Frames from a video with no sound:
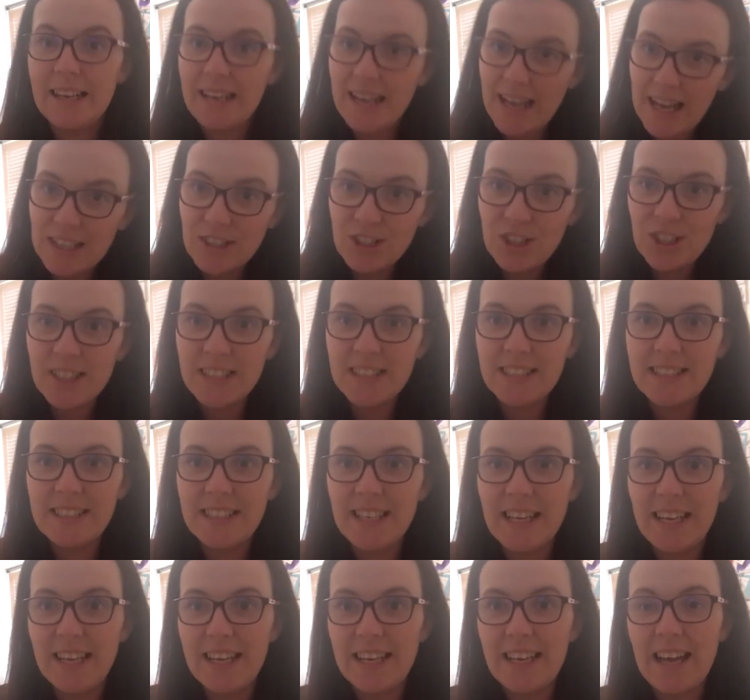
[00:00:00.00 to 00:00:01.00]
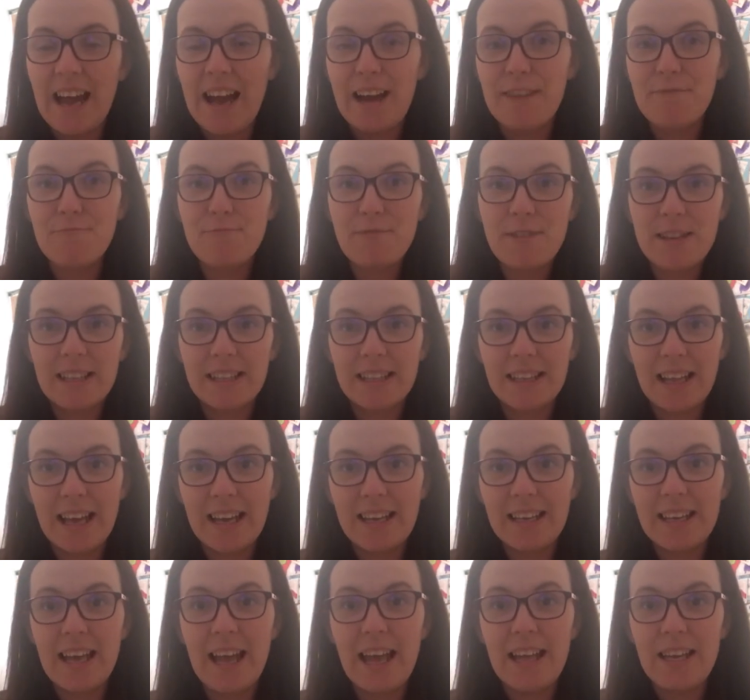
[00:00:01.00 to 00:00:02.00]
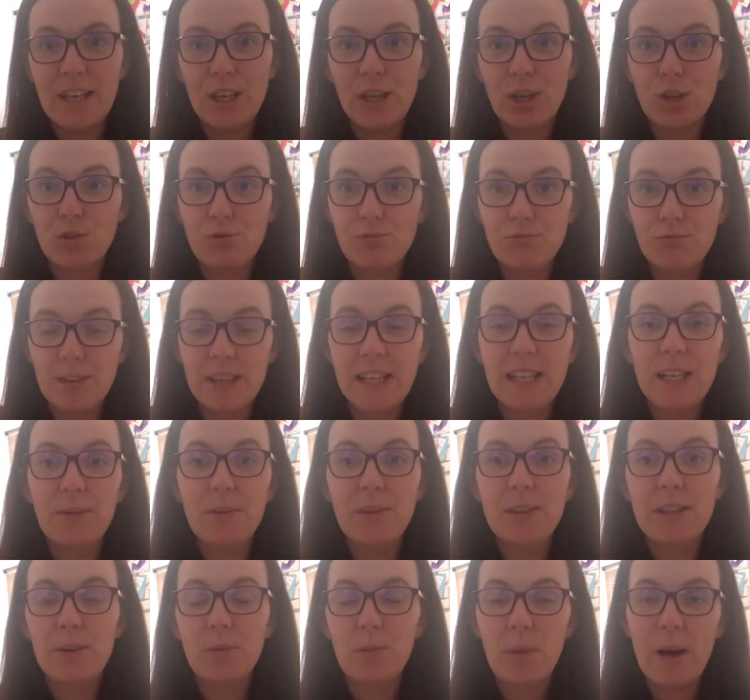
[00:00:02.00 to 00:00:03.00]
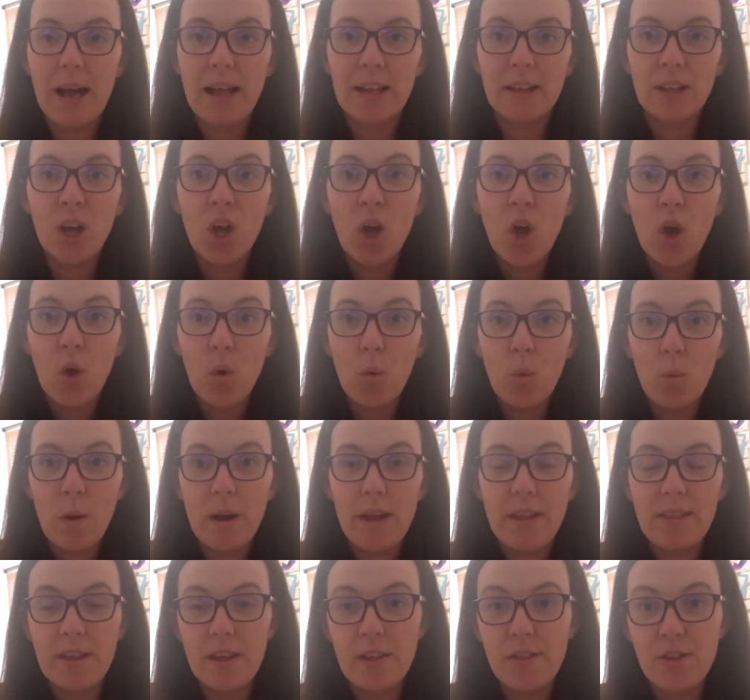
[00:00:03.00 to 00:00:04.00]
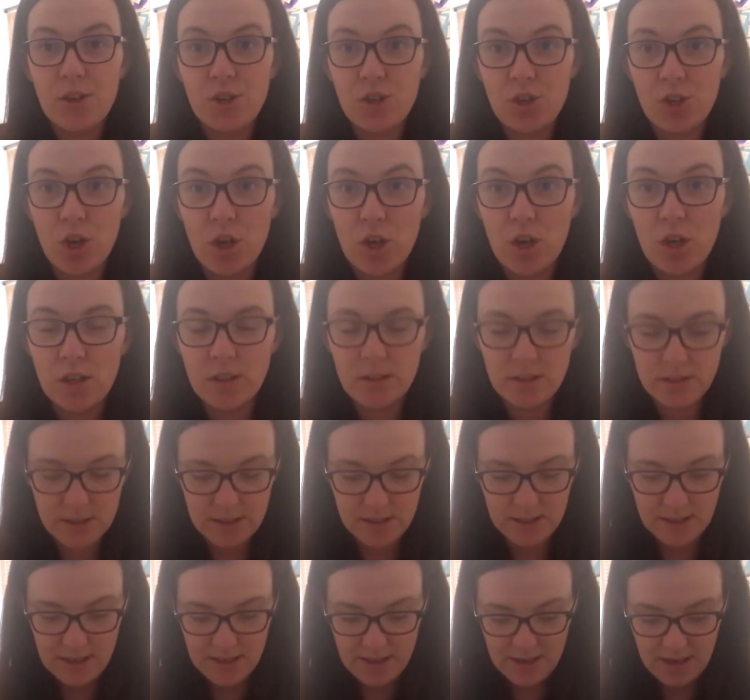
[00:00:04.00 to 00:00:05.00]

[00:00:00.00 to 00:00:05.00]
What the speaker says: As you can see, I really like it, and it goes really, really well with the shorts.